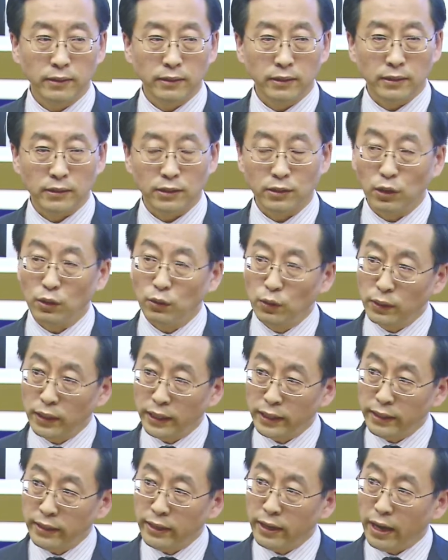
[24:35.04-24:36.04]
So
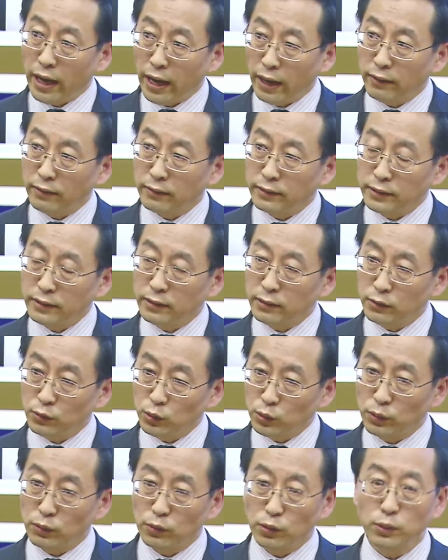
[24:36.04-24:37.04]
only
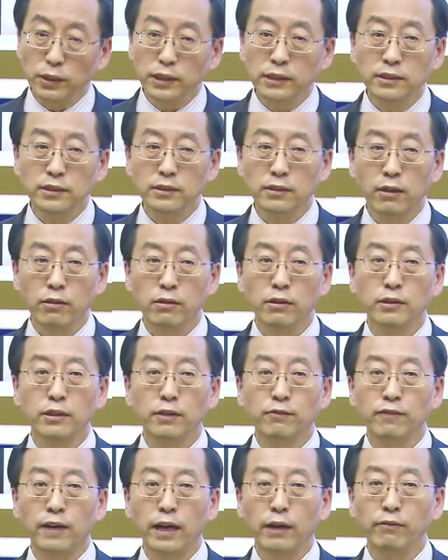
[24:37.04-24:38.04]
in recent
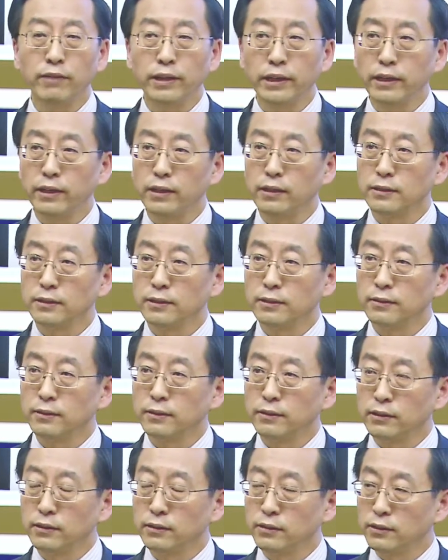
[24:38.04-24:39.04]
35 years,
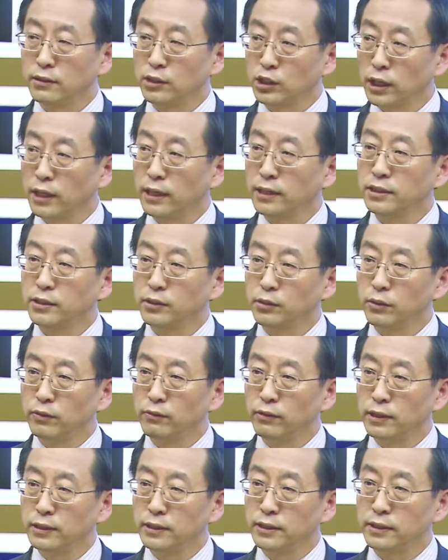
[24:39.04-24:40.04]
the Chinese
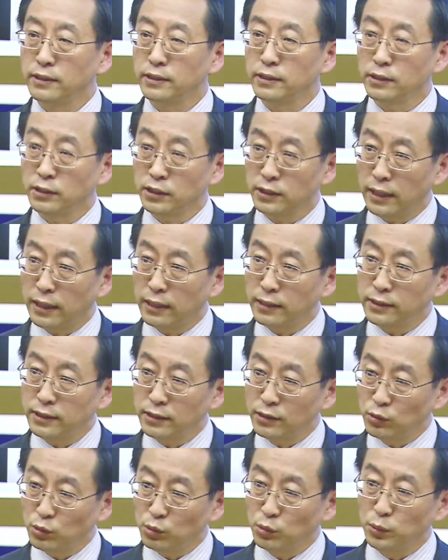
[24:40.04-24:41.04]
universities
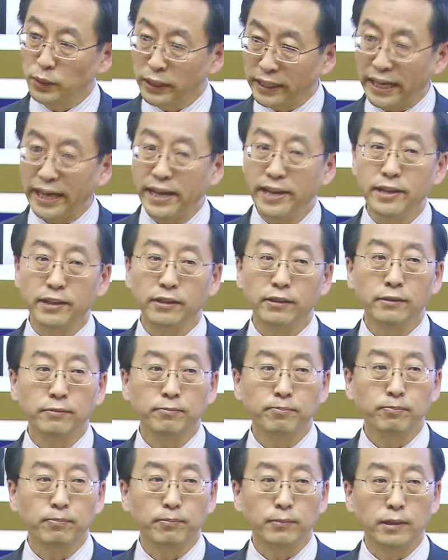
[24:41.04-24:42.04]
started to regain
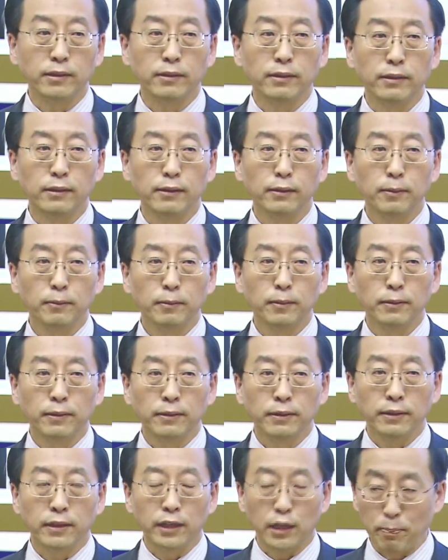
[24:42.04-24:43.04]
the
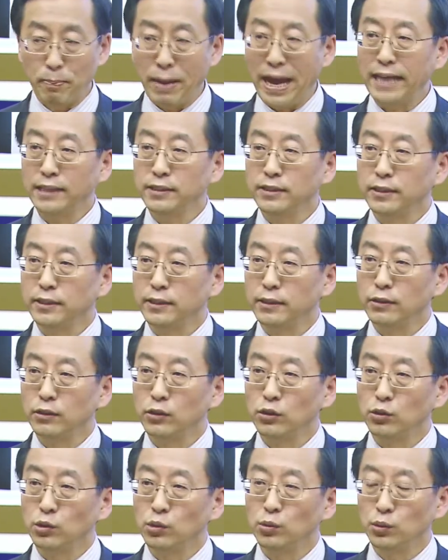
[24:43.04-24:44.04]
capacity
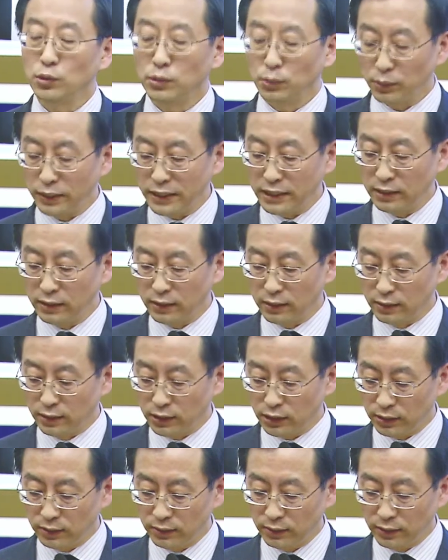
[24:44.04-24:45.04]
to do the
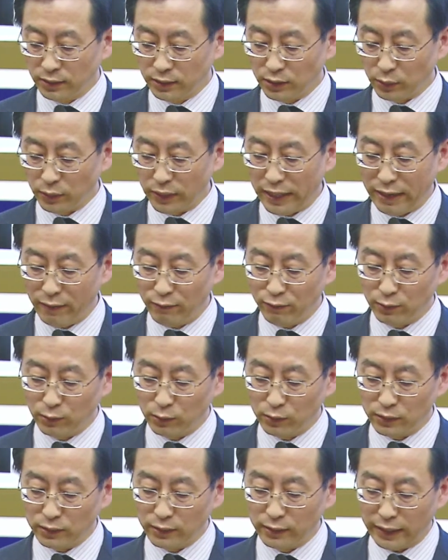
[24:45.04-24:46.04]
research. So therefore,
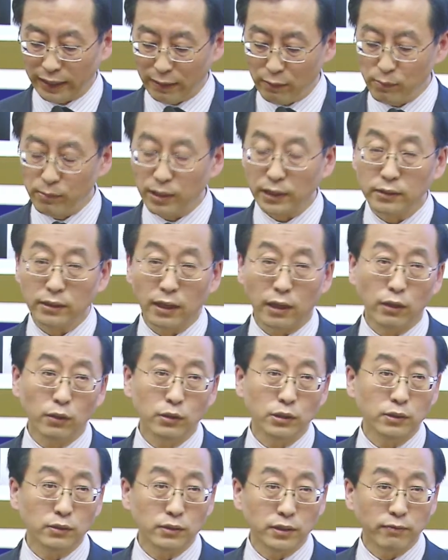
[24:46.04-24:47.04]
the government
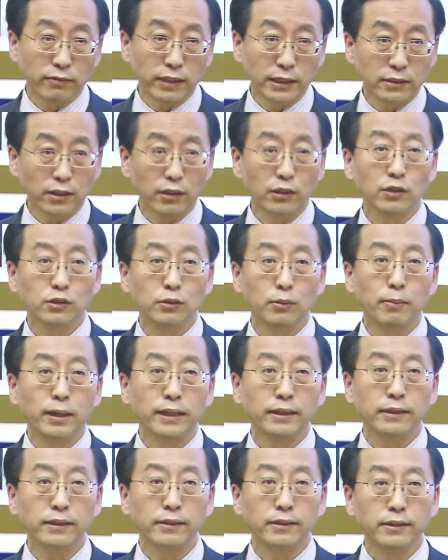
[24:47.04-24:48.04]
also invests a lot of
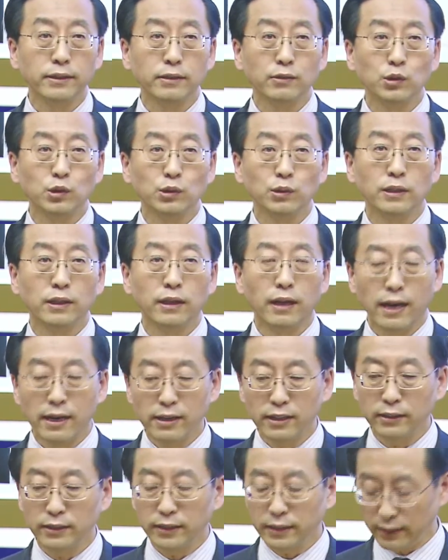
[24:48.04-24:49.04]
money into the
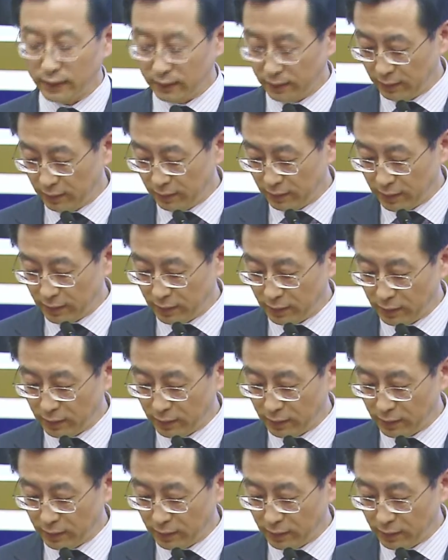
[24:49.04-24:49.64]
R&D in